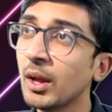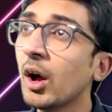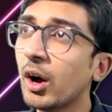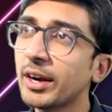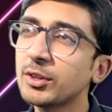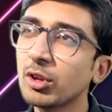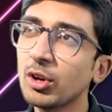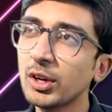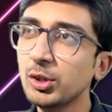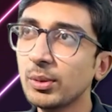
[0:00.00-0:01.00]
Alright, so
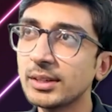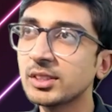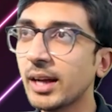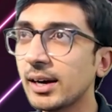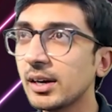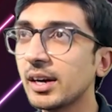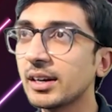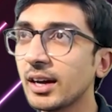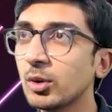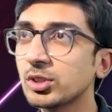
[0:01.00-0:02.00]
you're a US candidate,
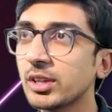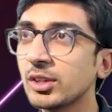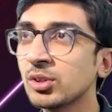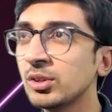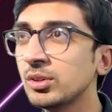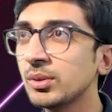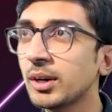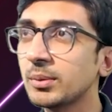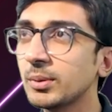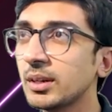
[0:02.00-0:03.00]
it looks like. So you
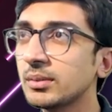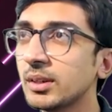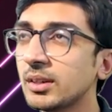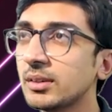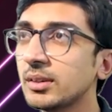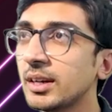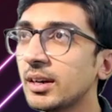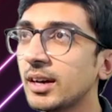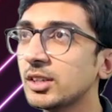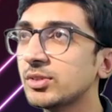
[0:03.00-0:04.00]
are in
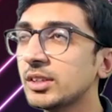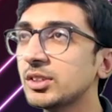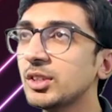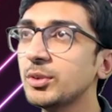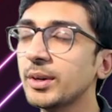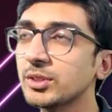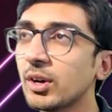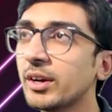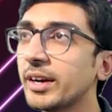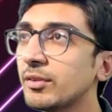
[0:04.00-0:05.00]
India as well as in the US.
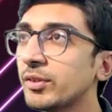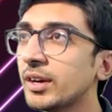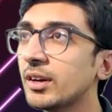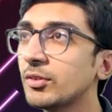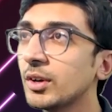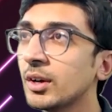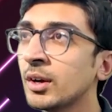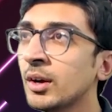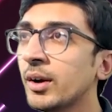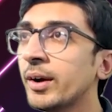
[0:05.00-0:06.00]
All right, fair enough.
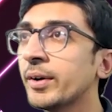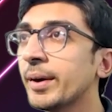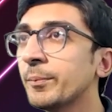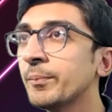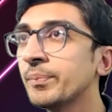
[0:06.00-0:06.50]
Okay.